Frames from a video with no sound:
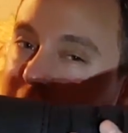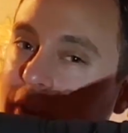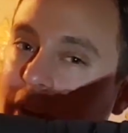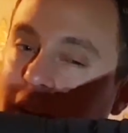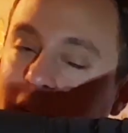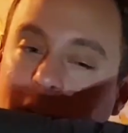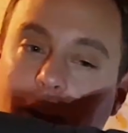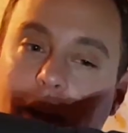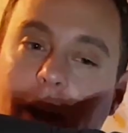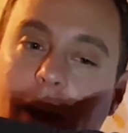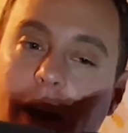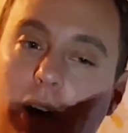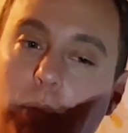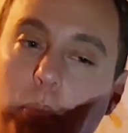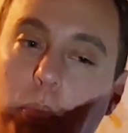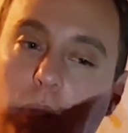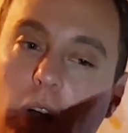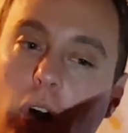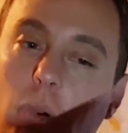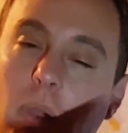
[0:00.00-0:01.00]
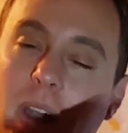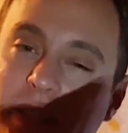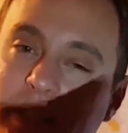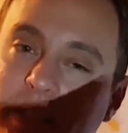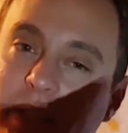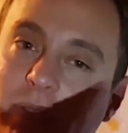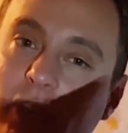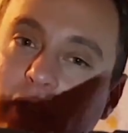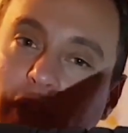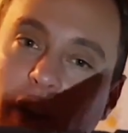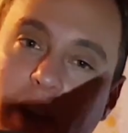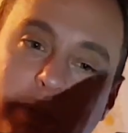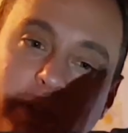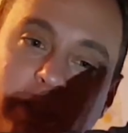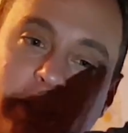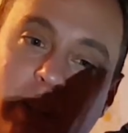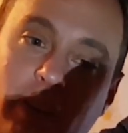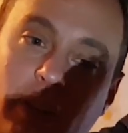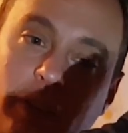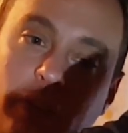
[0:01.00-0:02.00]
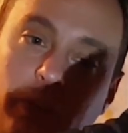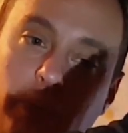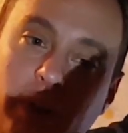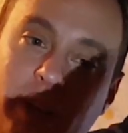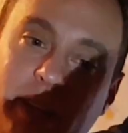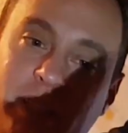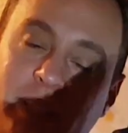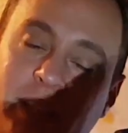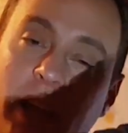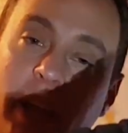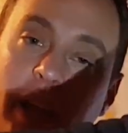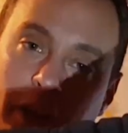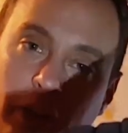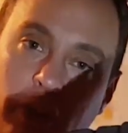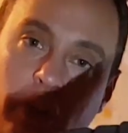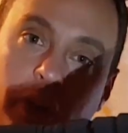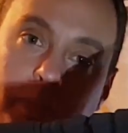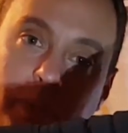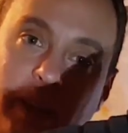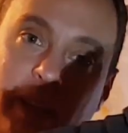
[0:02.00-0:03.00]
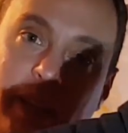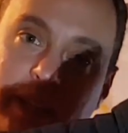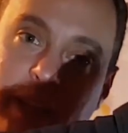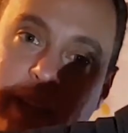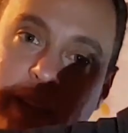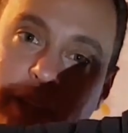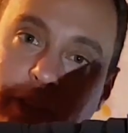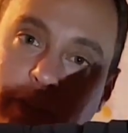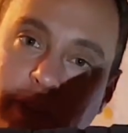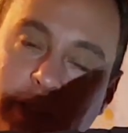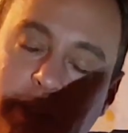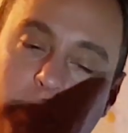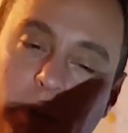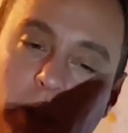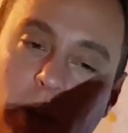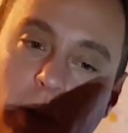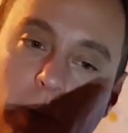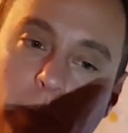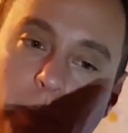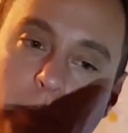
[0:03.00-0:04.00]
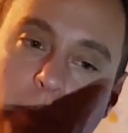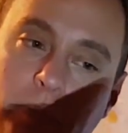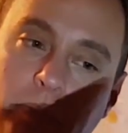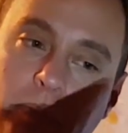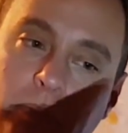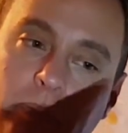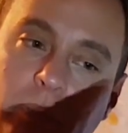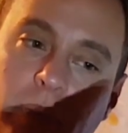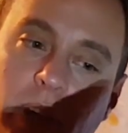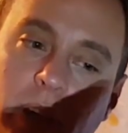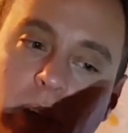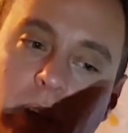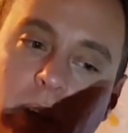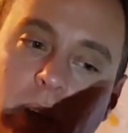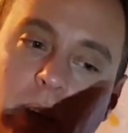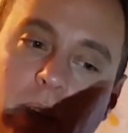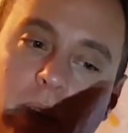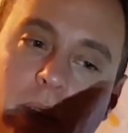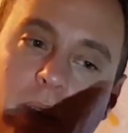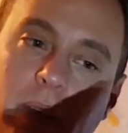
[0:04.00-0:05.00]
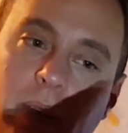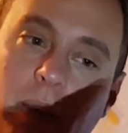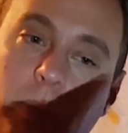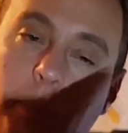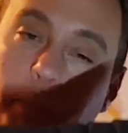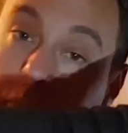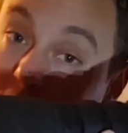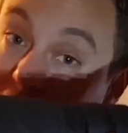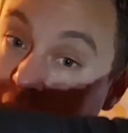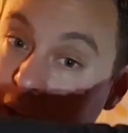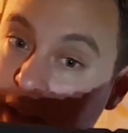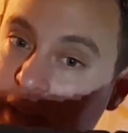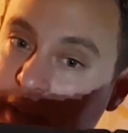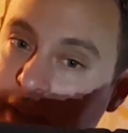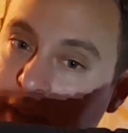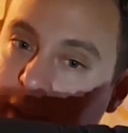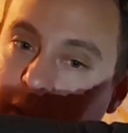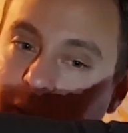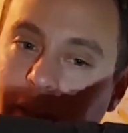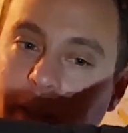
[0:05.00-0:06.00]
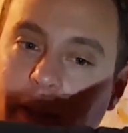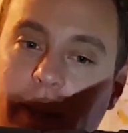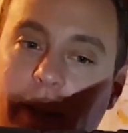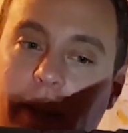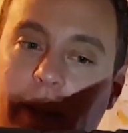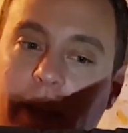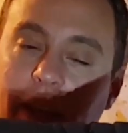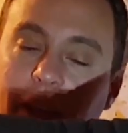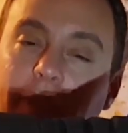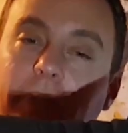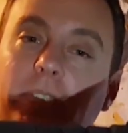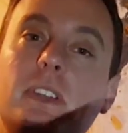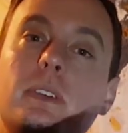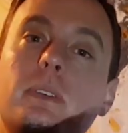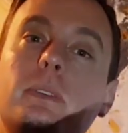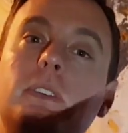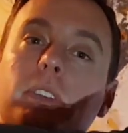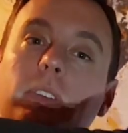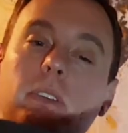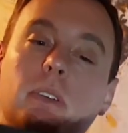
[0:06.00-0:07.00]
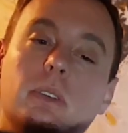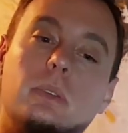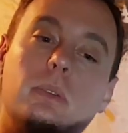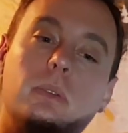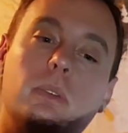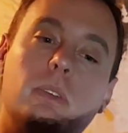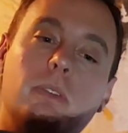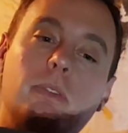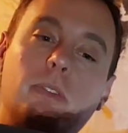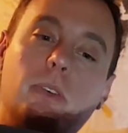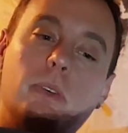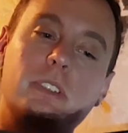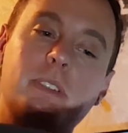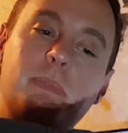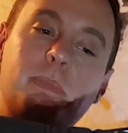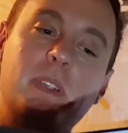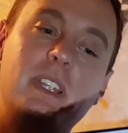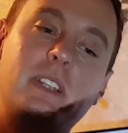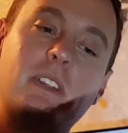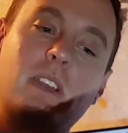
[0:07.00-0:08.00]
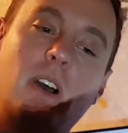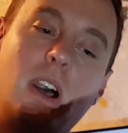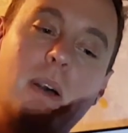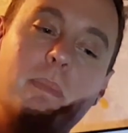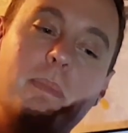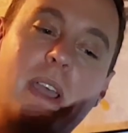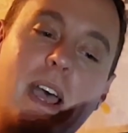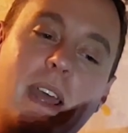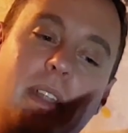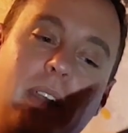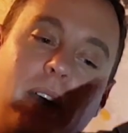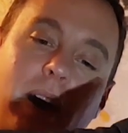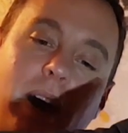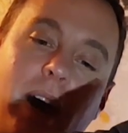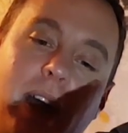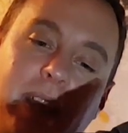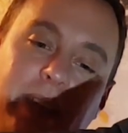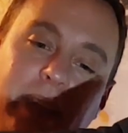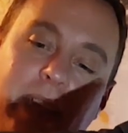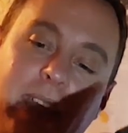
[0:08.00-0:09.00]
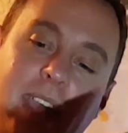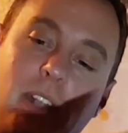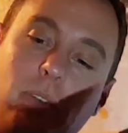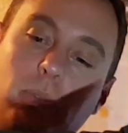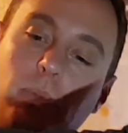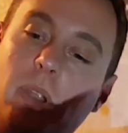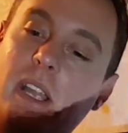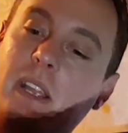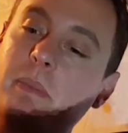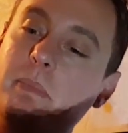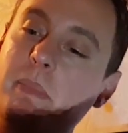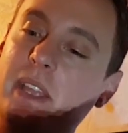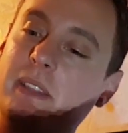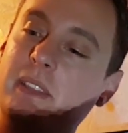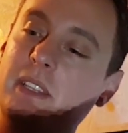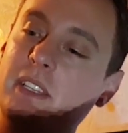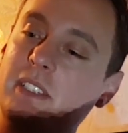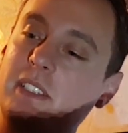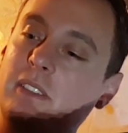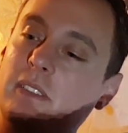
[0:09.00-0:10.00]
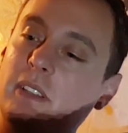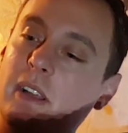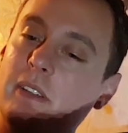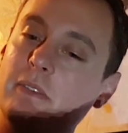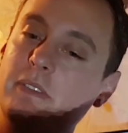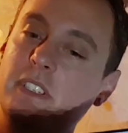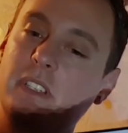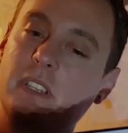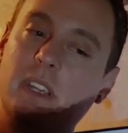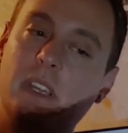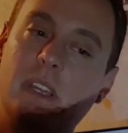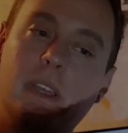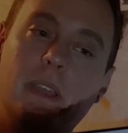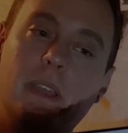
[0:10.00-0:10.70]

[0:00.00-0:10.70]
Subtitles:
Even a blow at 75% on the wrist could be a dangerous blow. But if you do full speed combat, I can't recommend these gloves.